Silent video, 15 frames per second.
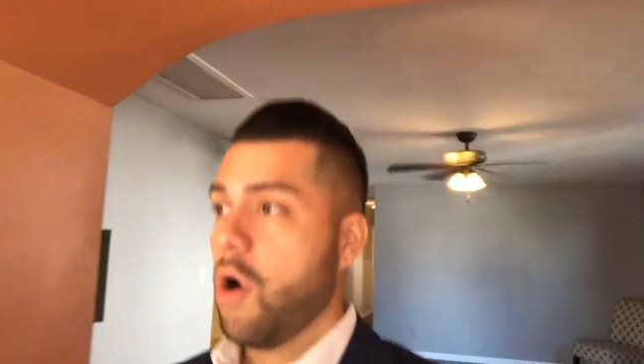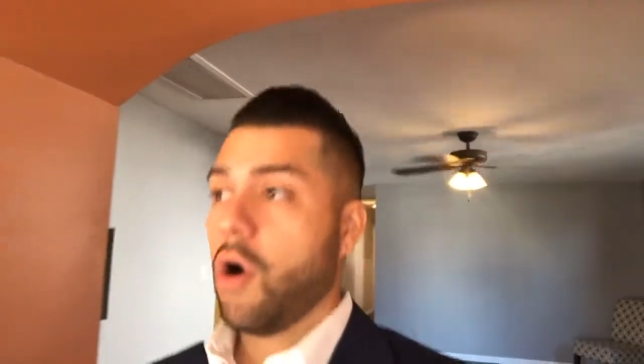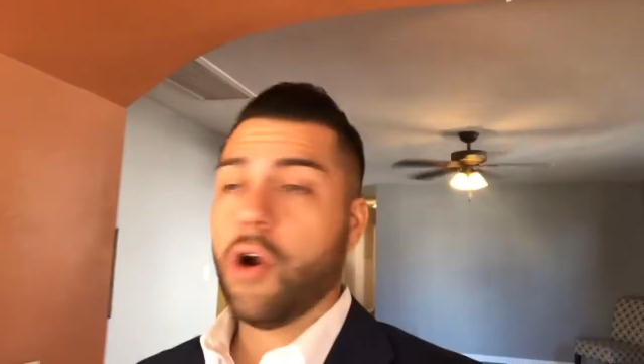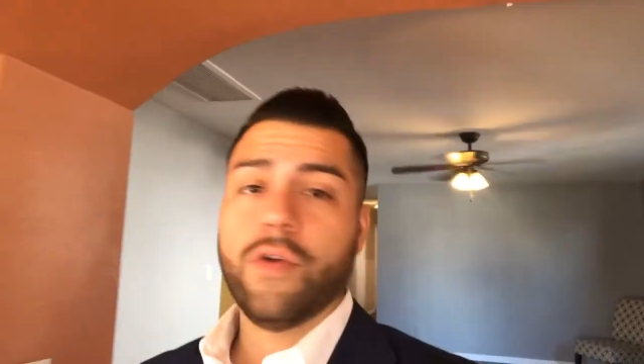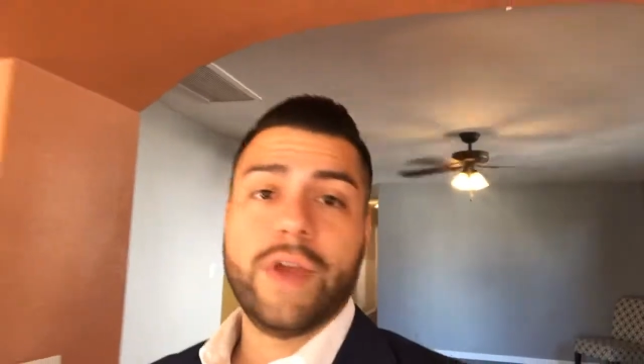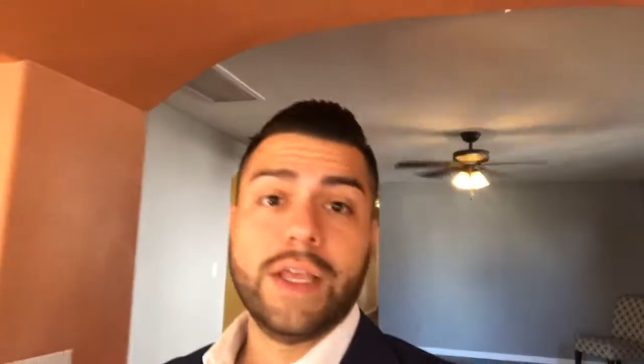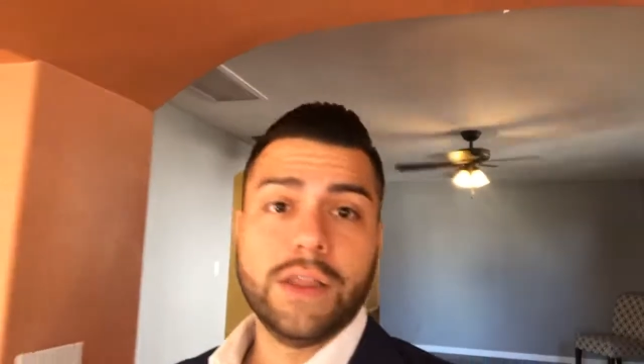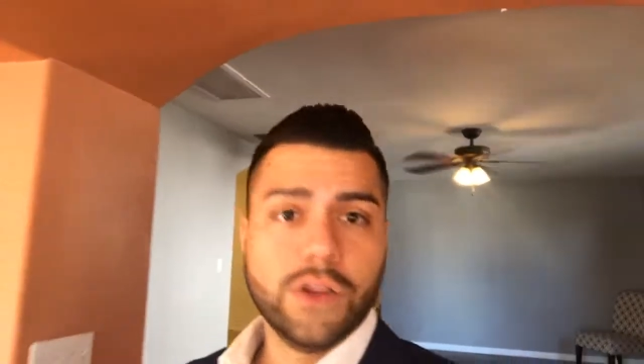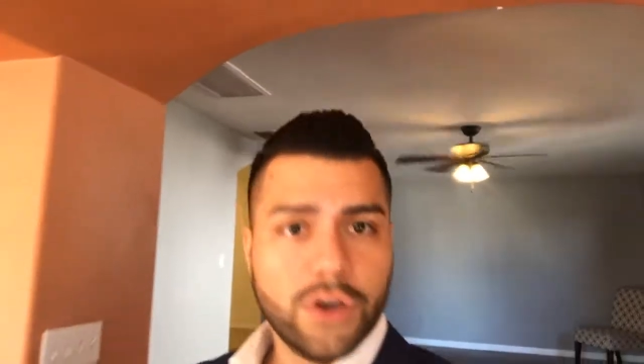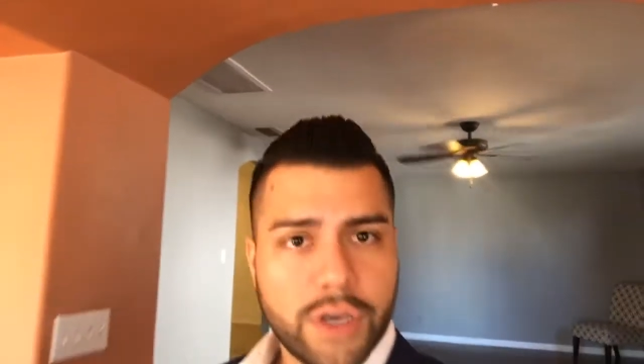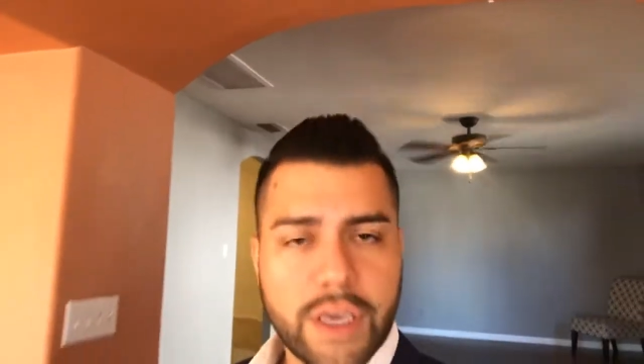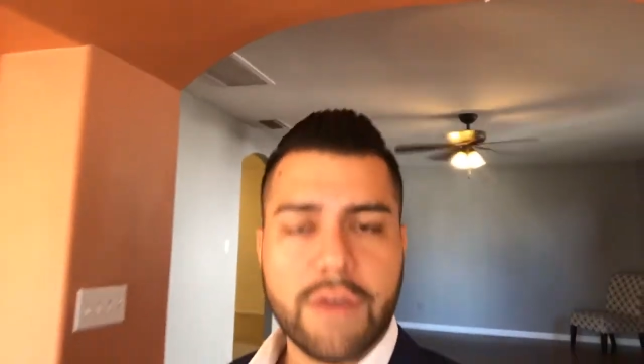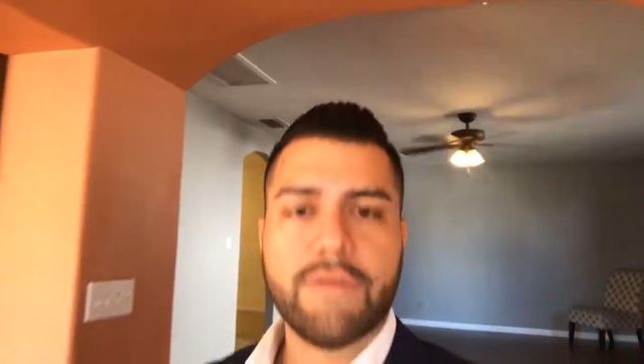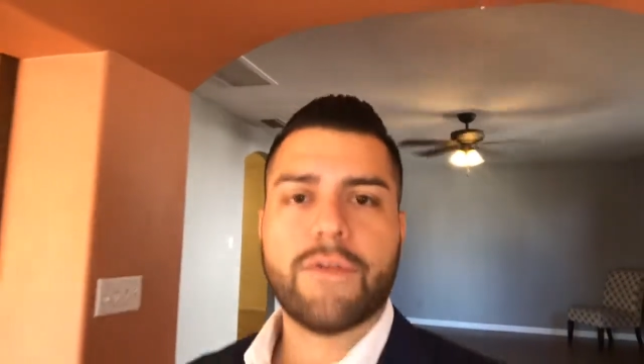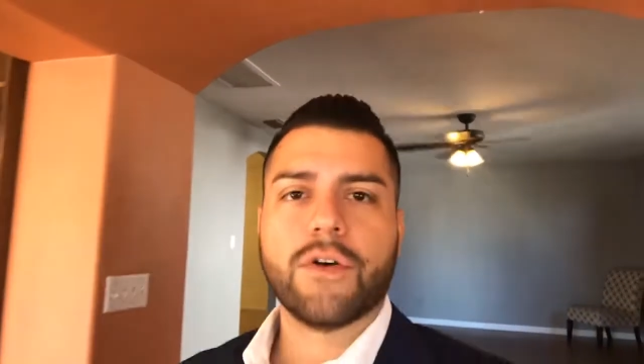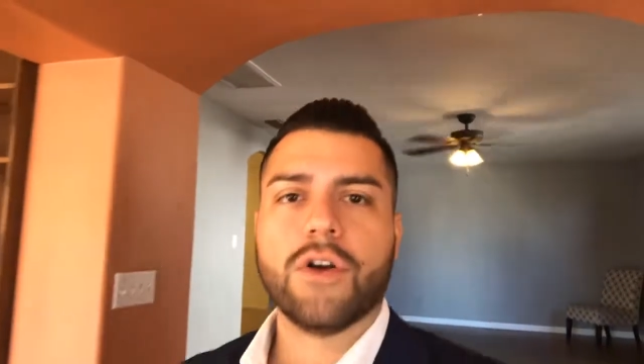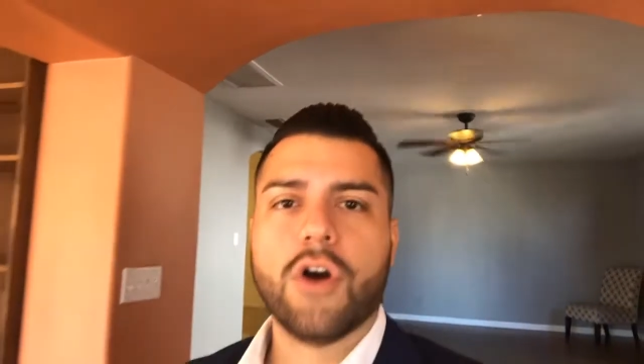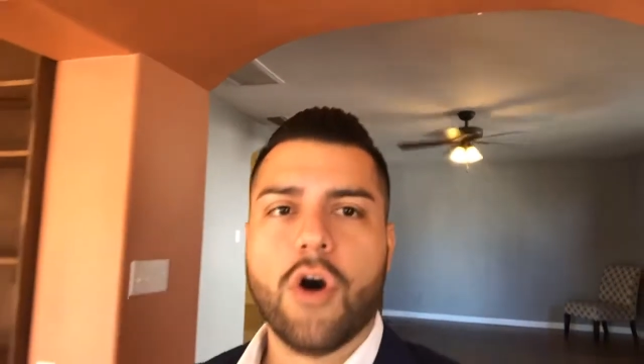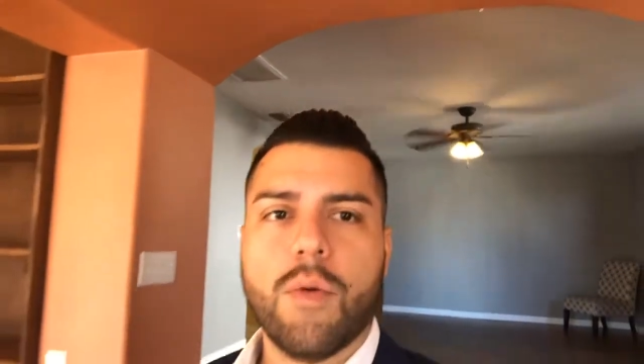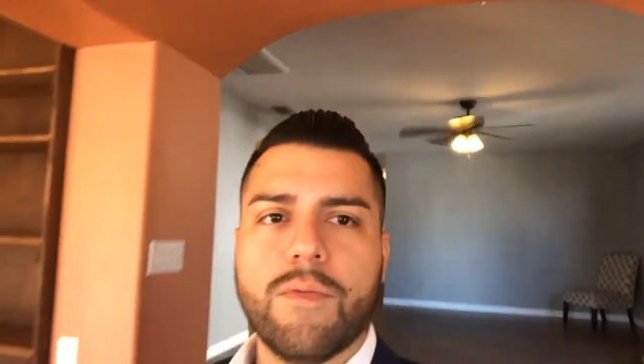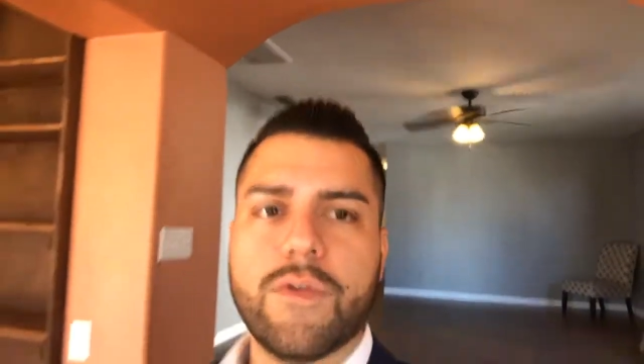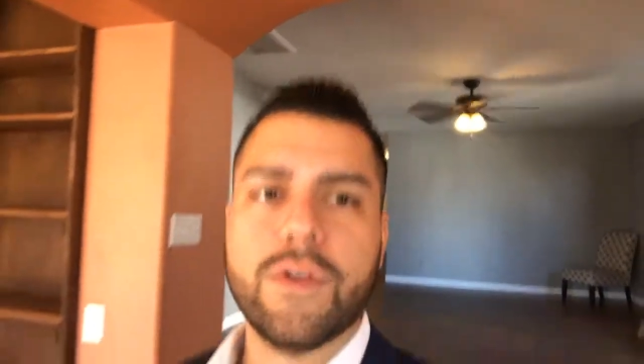Are they looking for a
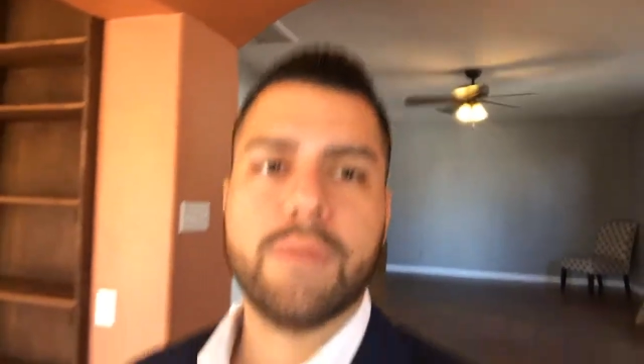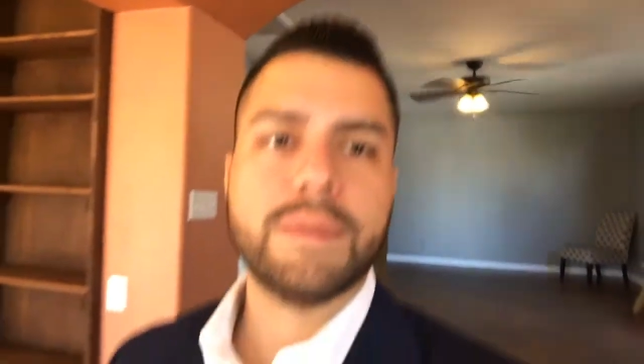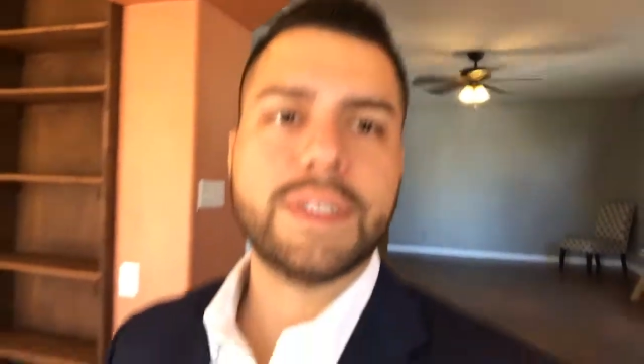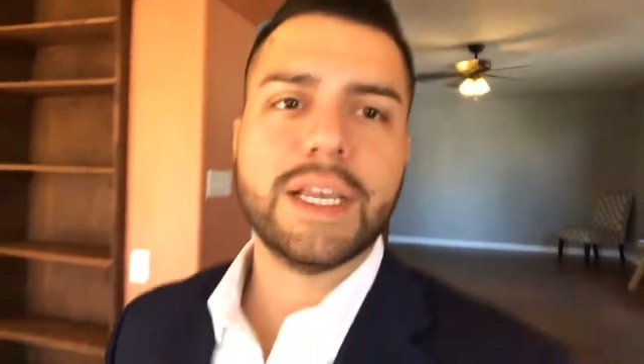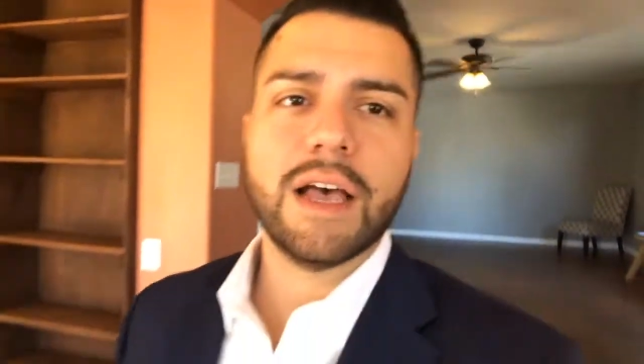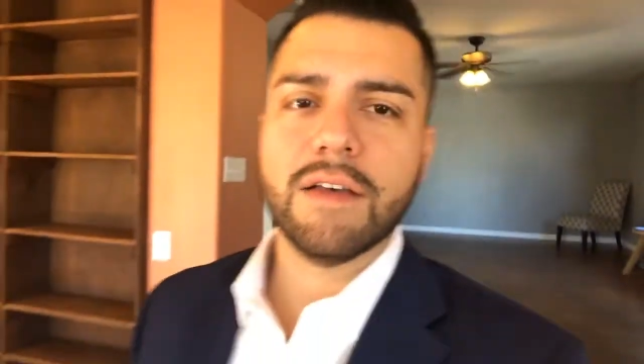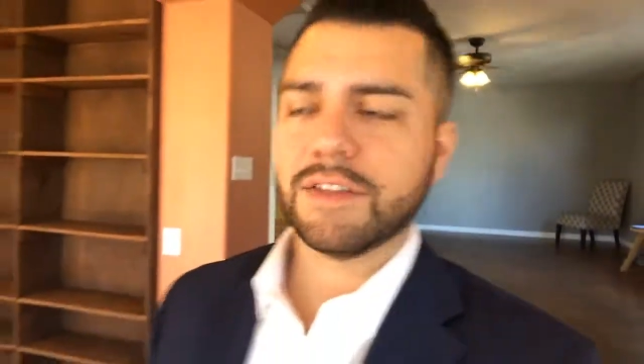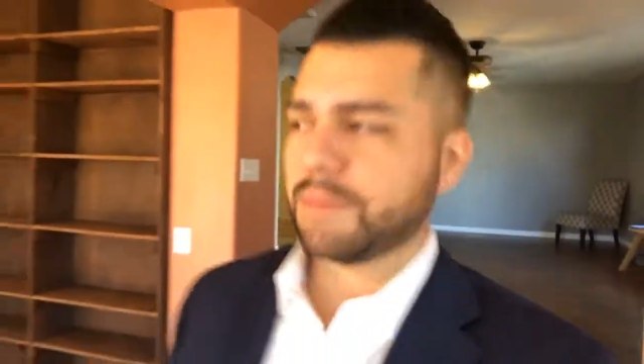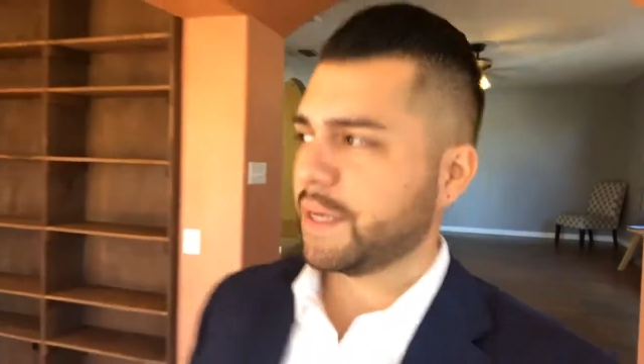home for themselves?